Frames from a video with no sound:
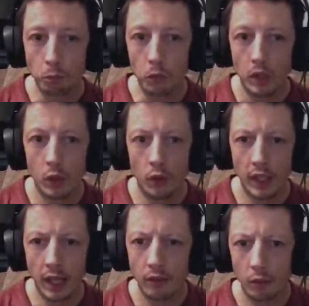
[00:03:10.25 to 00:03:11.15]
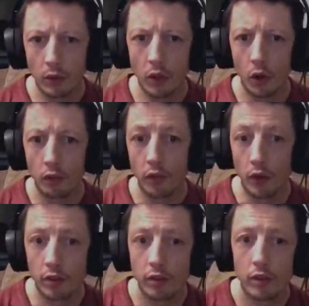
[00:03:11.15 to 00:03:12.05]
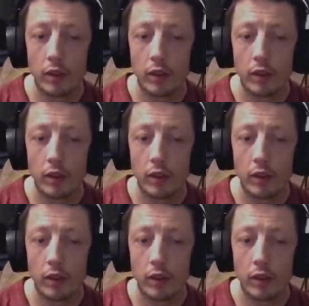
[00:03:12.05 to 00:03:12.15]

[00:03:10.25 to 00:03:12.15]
You only get to record voice